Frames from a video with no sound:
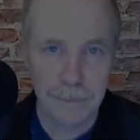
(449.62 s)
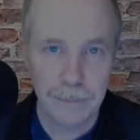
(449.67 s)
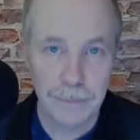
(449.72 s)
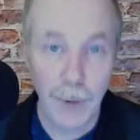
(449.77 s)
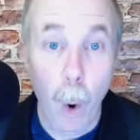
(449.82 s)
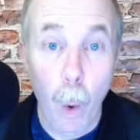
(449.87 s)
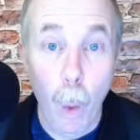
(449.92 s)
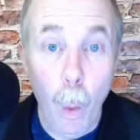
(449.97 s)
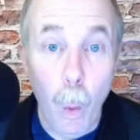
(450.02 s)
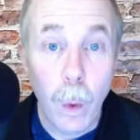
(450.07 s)

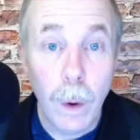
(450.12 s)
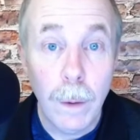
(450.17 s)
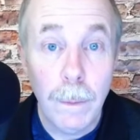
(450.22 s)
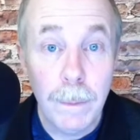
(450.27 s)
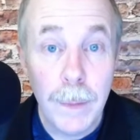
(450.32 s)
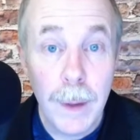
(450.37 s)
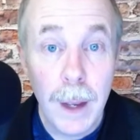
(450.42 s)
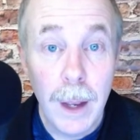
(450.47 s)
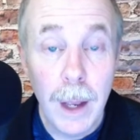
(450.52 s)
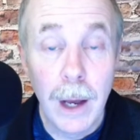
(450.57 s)
Oh,
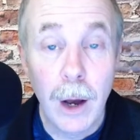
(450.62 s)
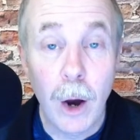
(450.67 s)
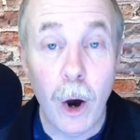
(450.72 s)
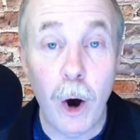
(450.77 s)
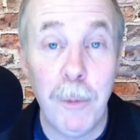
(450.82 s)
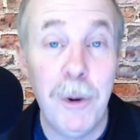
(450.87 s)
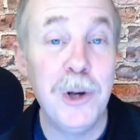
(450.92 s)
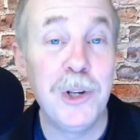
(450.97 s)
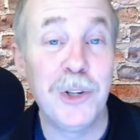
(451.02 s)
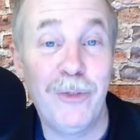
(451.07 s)

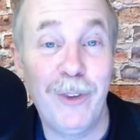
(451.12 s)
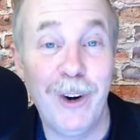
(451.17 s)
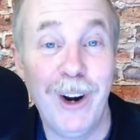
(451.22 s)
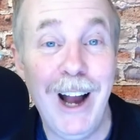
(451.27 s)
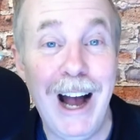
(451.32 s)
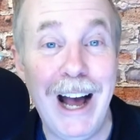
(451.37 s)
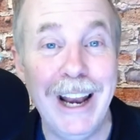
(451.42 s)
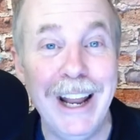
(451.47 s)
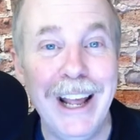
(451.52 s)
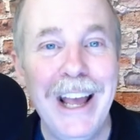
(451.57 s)
almost
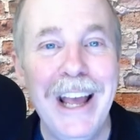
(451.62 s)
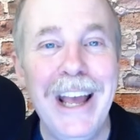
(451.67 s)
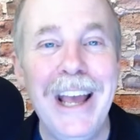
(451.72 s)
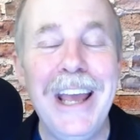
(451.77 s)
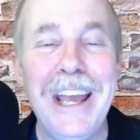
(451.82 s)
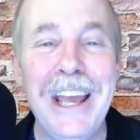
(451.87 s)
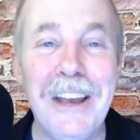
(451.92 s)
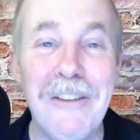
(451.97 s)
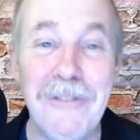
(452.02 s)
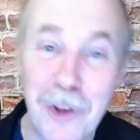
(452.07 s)
forgot.
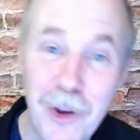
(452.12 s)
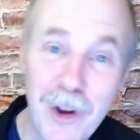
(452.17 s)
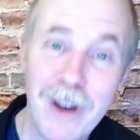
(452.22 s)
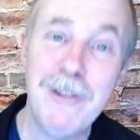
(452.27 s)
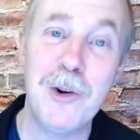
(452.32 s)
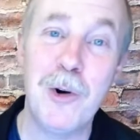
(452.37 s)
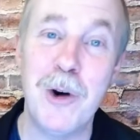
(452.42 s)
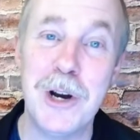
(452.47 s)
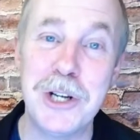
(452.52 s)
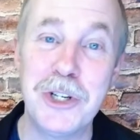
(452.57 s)
If you have
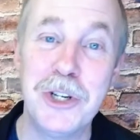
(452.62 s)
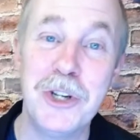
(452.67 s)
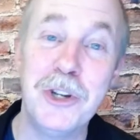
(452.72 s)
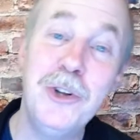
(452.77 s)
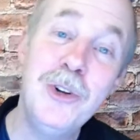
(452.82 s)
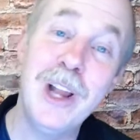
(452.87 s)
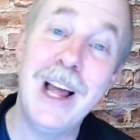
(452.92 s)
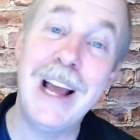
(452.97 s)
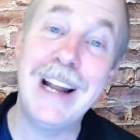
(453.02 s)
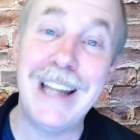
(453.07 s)
a question
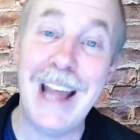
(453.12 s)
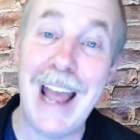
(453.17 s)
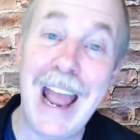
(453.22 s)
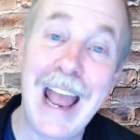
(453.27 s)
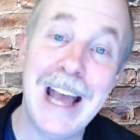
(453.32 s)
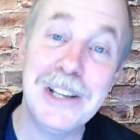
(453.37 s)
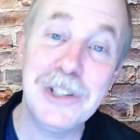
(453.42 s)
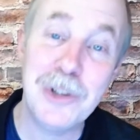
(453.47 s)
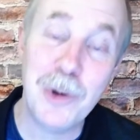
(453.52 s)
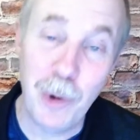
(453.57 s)
you'd like to
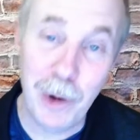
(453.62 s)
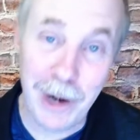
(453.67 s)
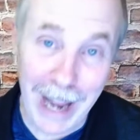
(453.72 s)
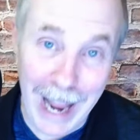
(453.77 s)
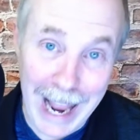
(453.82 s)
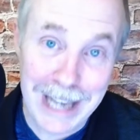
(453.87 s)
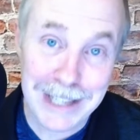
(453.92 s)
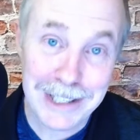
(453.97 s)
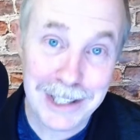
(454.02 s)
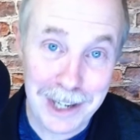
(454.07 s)
ask on
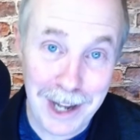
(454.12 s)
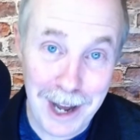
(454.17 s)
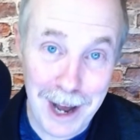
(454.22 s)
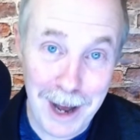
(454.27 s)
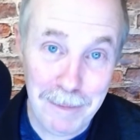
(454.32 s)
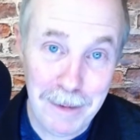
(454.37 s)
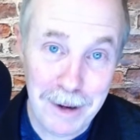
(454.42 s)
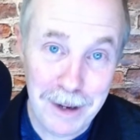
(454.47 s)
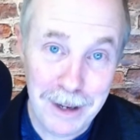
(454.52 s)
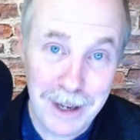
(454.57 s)
Ask
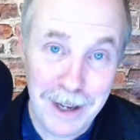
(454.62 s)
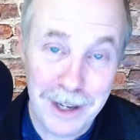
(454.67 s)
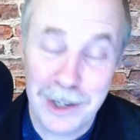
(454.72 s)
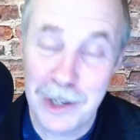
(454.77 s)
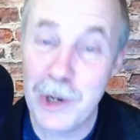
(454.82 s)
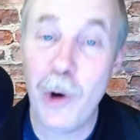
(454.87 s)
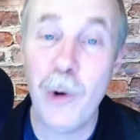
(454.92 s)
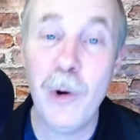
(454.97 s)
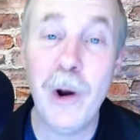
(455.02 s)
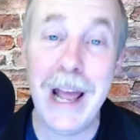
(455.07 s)
Tom,
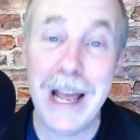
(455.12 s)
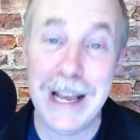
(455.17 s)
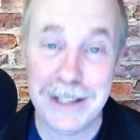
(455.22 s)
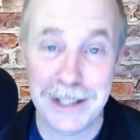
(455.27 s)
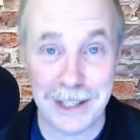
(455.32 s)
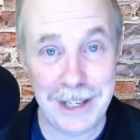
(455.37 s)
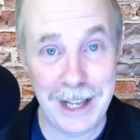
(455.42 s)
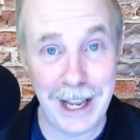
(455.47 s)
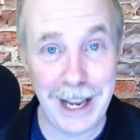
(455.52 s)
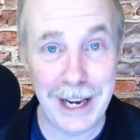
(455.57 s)
don't
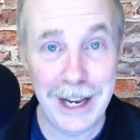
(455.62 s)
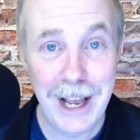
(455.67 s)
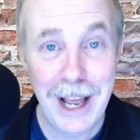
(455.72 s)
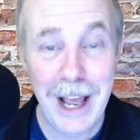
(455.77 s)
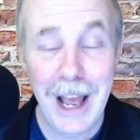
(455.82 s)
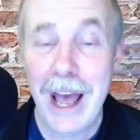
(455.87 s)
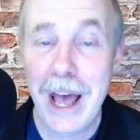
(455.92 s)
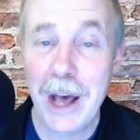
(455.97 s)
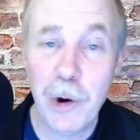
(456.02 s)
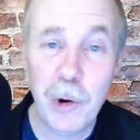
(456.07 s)
hesitate.
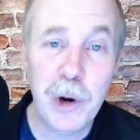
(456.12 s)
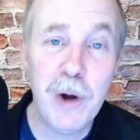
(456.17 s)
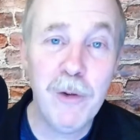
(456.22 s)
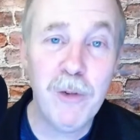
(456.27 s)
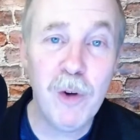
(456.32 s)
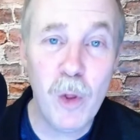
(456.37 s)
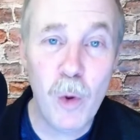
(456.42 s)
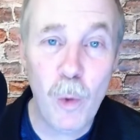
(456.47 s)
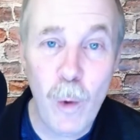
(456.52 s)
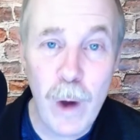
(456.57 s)
Head on
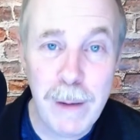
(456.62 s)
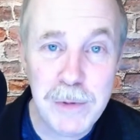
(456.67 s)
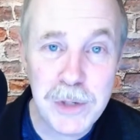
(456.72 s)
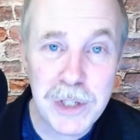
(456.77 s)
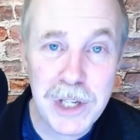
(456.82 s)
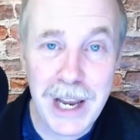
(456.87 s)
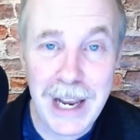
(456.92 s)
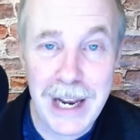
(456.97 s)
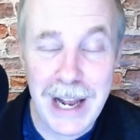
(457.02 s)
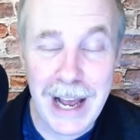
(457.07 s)
over to the
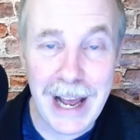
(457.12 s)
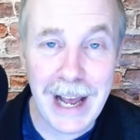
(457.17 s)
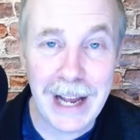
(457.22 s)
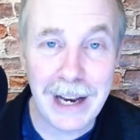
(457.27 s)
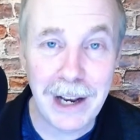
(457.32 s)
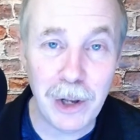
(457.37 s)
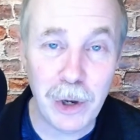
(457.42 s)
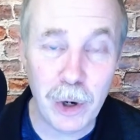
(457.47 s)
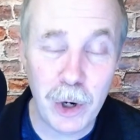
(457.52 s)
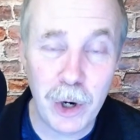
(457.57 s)
website at
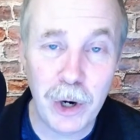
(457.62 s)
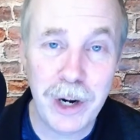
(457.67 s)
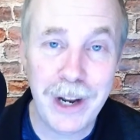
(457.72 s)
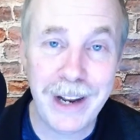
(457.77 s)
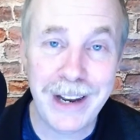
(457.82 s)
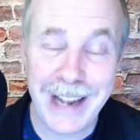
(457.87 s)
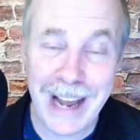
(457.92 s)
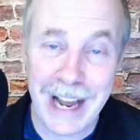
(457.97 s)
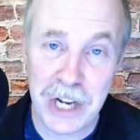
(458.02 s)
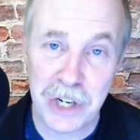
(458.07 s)

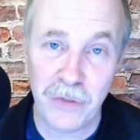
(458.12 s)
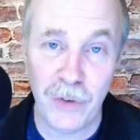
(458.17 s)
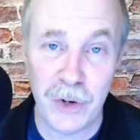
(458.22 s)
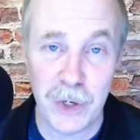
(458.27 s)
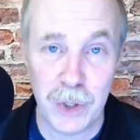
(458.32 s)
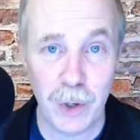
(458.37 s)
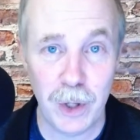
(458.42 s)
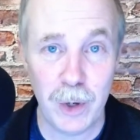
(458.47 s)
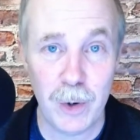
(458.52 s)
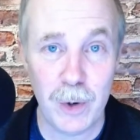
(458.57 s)

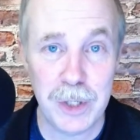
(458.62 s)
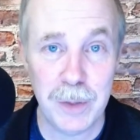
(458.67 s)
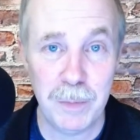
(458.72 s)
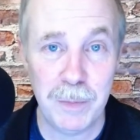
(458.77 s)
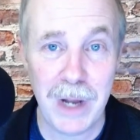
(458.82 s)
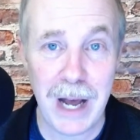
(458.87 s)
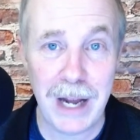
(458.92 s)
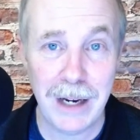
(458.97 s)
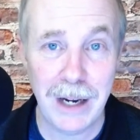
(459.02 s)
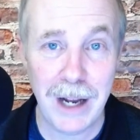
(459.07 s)

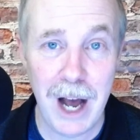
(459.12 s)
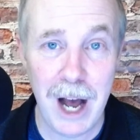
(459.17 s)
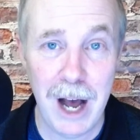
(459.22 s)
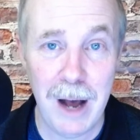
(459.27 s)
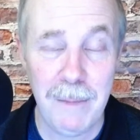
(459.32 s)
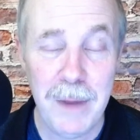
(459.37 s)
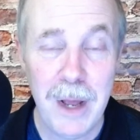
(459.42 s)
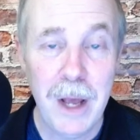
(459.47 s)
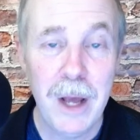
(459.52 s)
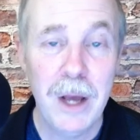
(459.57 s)

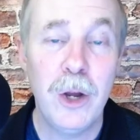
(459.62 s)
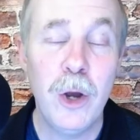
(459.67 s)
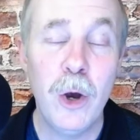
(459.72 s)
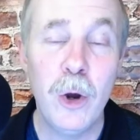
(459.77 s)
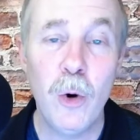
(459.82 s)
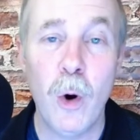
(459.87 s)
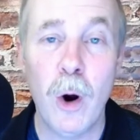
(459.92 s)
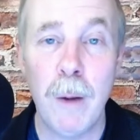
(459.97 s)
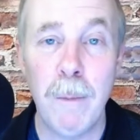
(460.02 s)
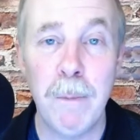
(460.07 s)
learn-ventriloquism.com. Go
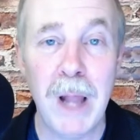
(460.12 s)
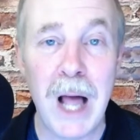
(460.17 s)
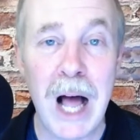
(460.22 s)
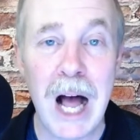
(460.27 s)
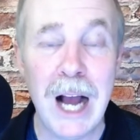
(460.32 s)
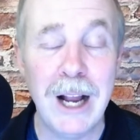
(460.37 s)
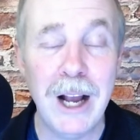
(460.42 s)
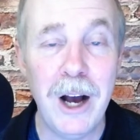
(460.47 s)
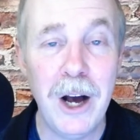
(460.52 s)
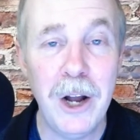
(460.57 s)
to our
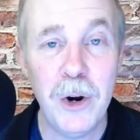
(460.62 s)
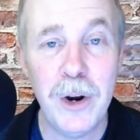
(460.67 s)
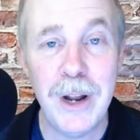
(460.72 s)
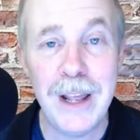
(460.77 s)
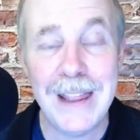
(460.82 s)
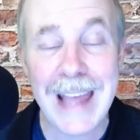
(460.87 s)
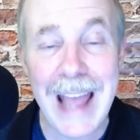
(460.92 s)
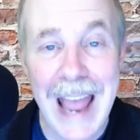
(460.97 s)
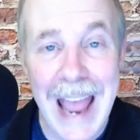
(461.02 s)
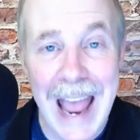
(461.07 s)
blog.
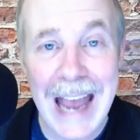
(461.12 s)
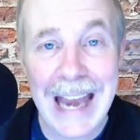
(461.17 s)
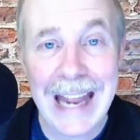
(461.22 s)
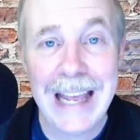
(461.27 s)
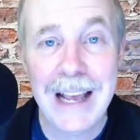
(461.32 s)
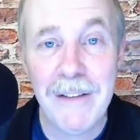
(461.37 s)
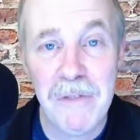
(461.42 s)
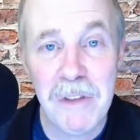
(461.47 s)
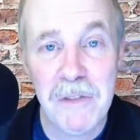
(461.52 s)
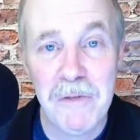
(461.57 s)
Underneath
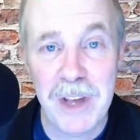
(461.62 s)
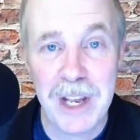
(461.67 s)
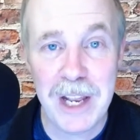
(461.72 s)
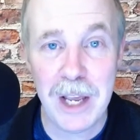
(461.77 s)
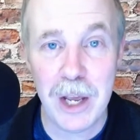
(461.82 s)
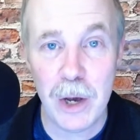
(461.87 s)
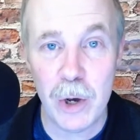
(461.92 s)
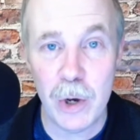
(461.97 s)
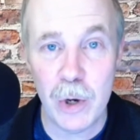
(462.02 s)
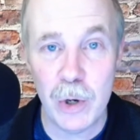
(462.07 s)
any of the
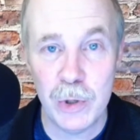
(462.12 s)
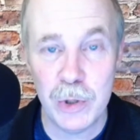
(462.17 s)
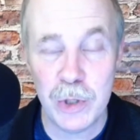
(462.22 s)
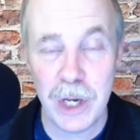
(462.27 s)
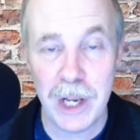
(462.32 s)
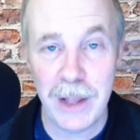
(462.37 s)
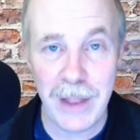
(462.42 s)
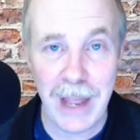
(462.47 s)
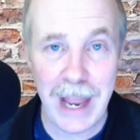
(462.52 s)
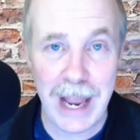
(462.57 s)
videos
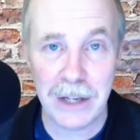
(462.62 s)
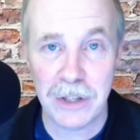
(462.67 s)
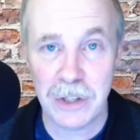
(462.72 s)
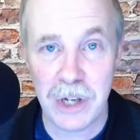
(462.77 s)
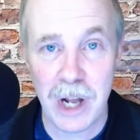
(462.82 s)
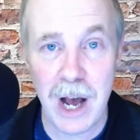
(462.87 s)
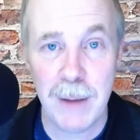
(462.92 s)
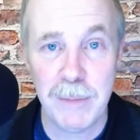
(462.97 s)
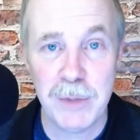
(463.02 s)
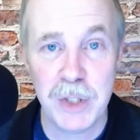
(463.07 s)
in the Ask
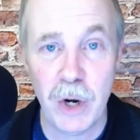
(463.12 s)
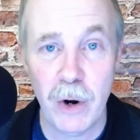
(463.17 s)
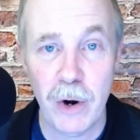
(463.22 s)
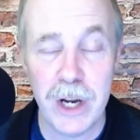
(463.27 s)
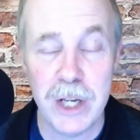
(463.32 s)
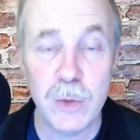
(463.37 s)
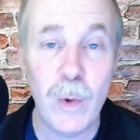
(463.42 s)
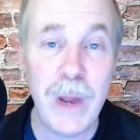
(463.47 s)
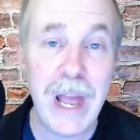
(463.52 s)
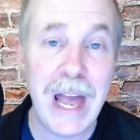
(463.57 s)
Tom
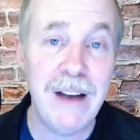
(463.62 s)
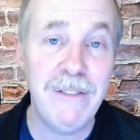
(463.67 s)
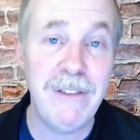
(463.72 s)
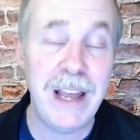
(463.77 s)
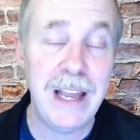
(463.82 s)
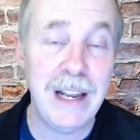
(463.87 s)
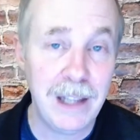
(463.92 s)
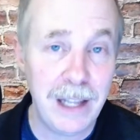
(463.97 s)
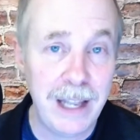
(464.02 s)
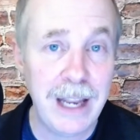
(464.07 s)
series, we have
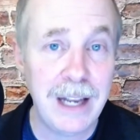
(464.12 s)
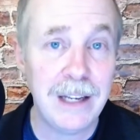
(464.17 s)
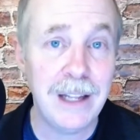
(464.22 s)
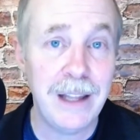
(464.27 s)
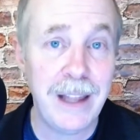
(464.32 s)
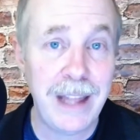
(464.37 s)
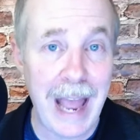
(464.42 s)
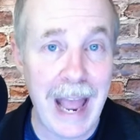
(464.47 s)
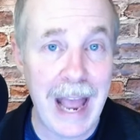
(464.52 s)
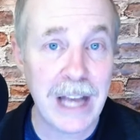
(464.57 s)
a link to
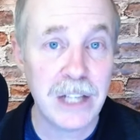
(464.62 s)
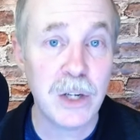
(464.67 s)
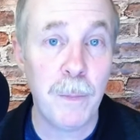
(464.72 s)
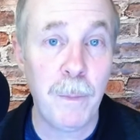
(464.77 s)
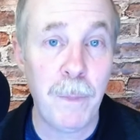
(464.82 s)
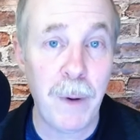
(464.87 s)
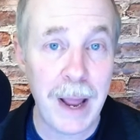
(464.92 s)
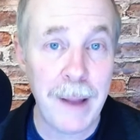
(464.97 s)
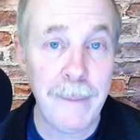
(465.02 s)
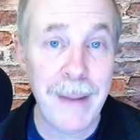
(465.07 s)
the Ask
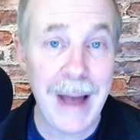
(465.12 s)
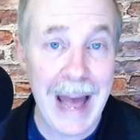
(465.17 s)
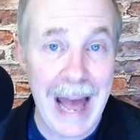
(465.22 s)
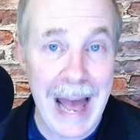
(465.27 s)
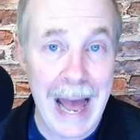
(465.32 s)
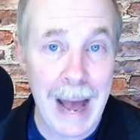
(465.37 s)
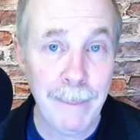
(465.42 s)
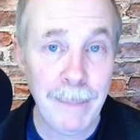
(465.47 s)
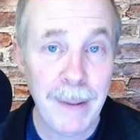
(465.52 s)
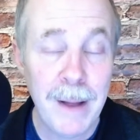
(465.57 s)
Pipe
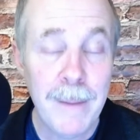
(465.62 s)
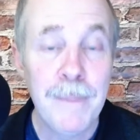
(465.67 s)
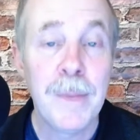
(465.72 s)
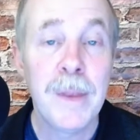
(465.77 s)
app.